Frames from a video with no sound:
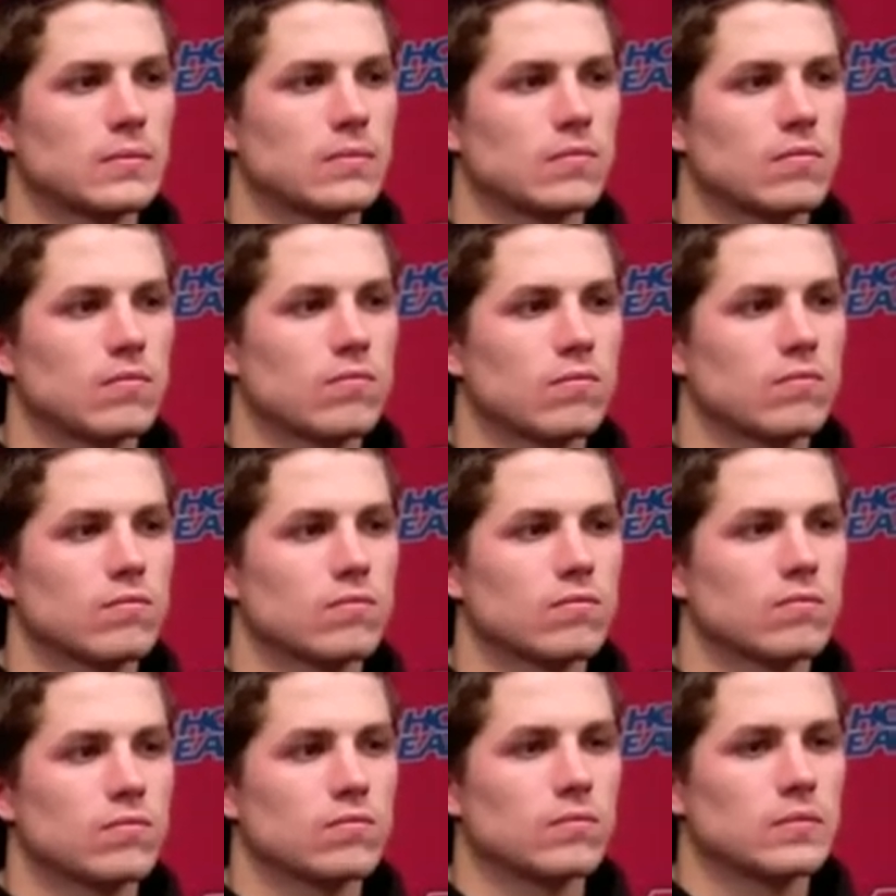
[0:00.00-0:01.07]

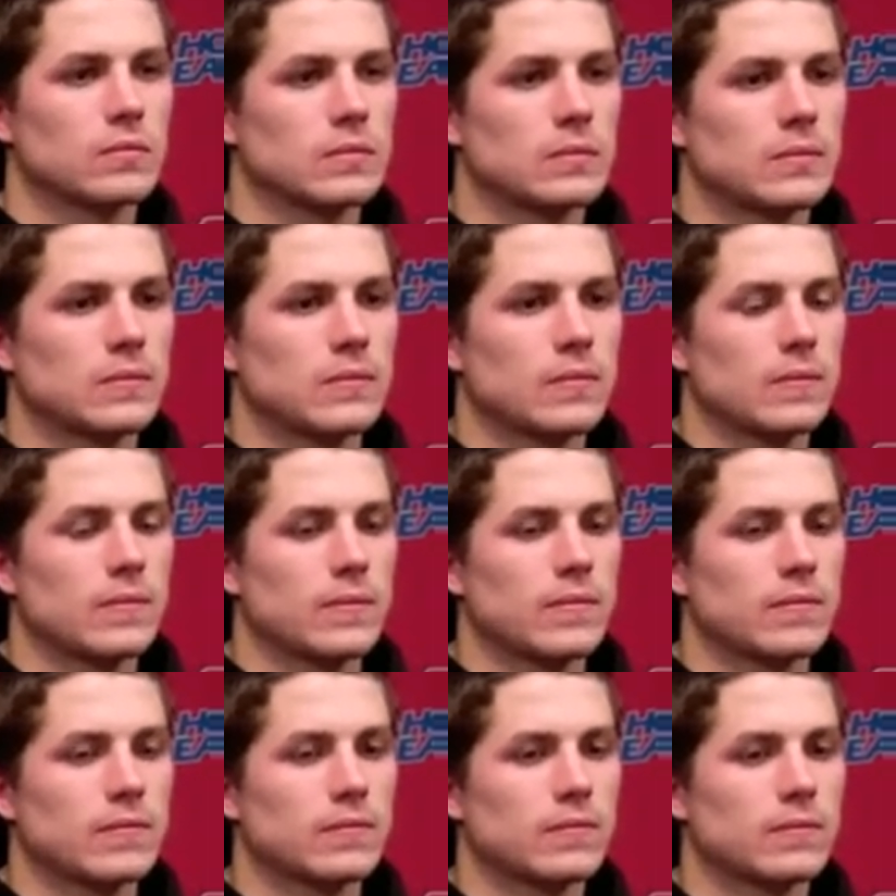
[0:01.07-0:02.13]

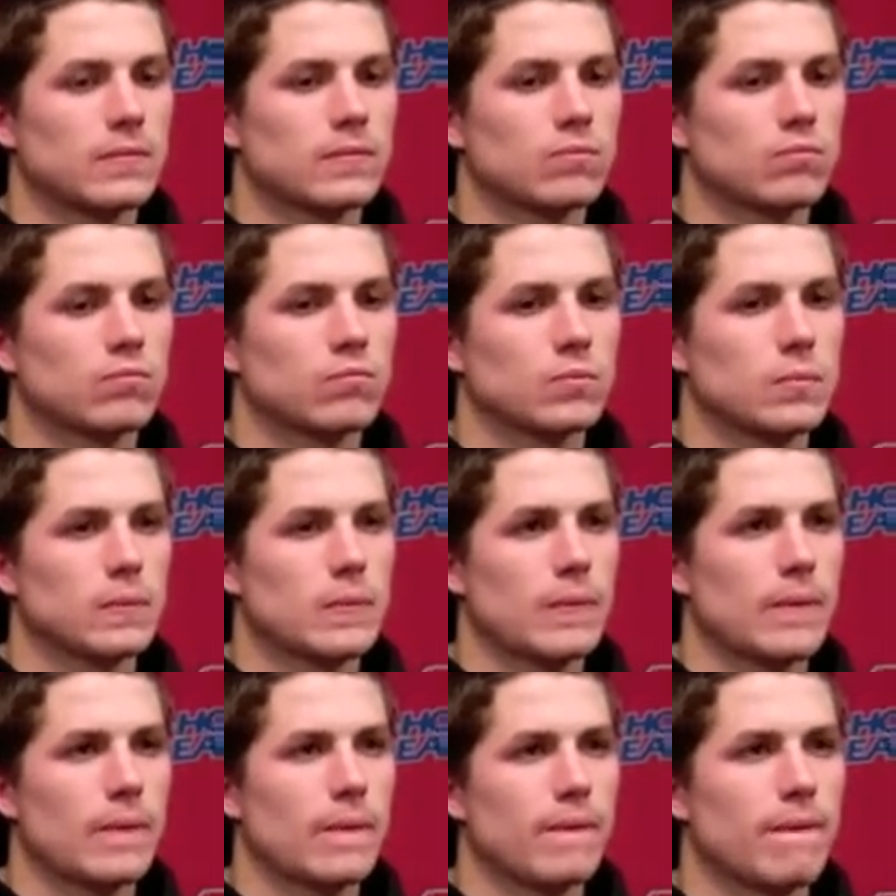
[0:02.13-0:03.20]

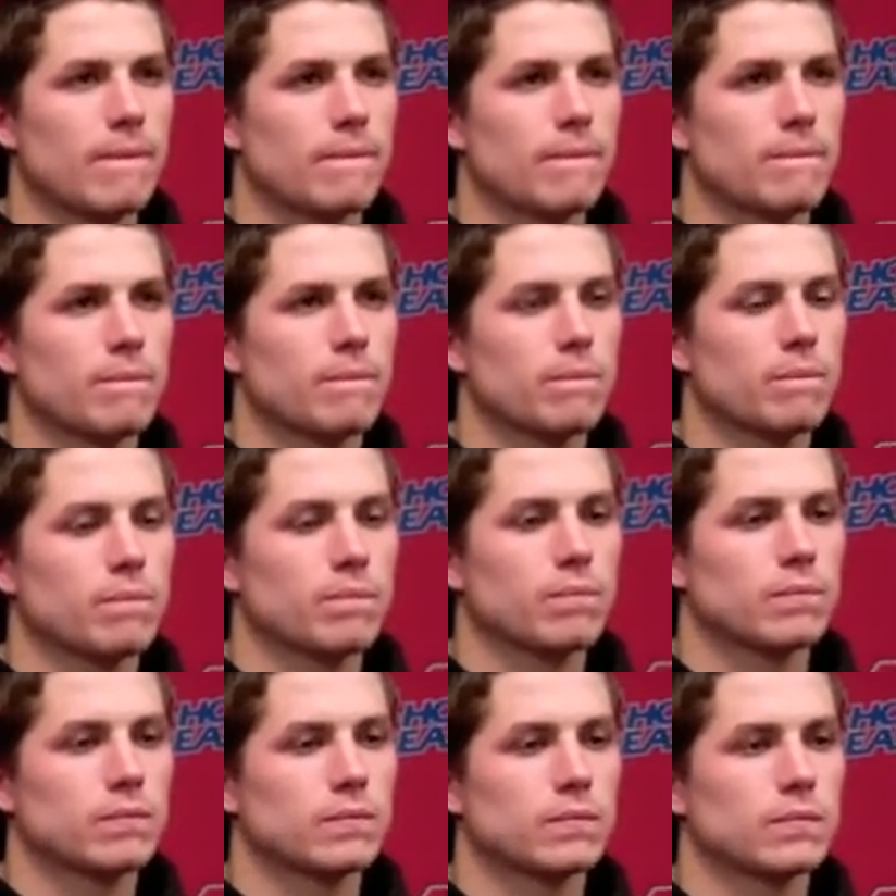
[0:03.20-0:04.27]

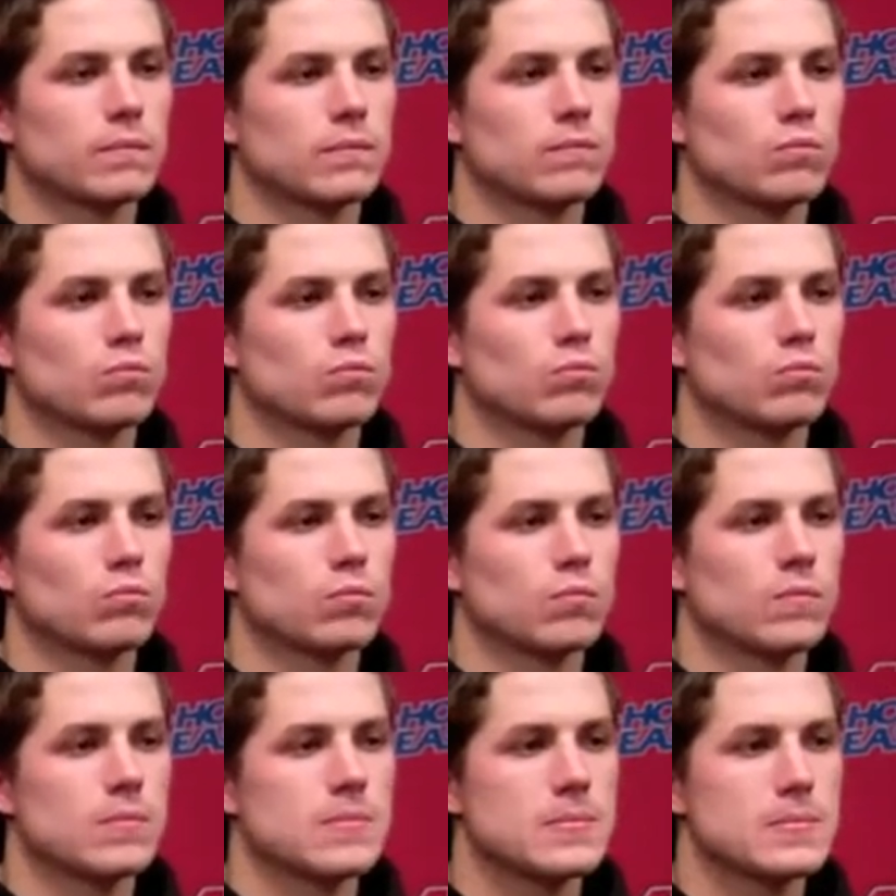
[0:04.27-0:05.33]

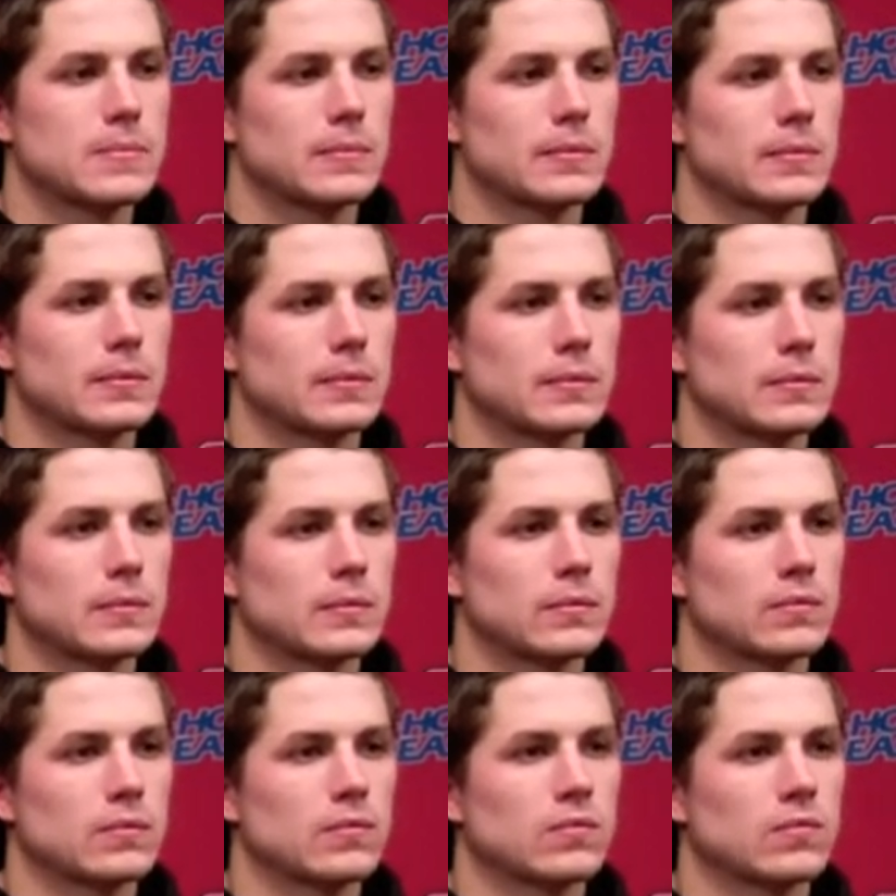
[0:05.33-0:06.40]

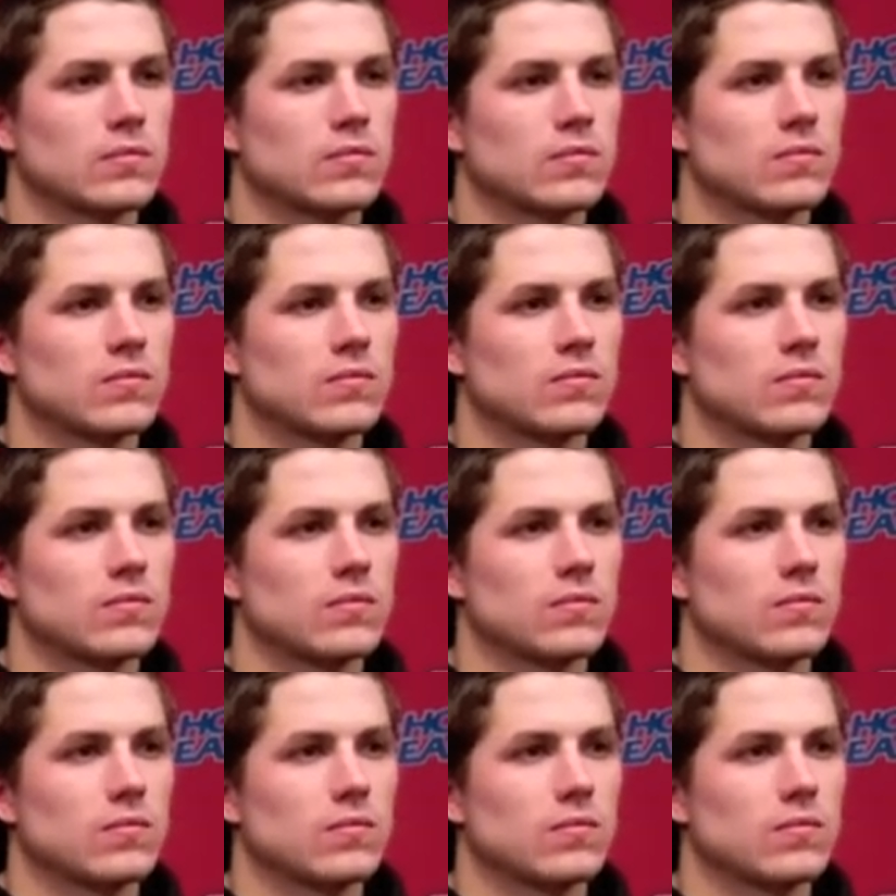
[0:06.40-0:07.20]
(silent)